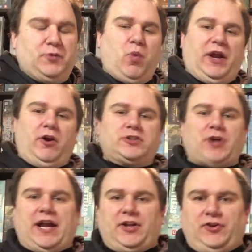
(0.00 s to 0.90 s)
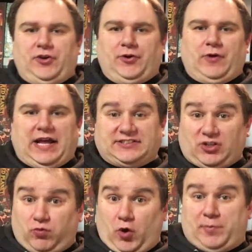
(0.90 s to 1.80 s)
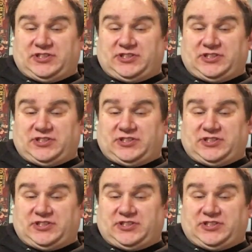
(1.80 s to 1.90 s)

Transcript: what you're trying to do as a group,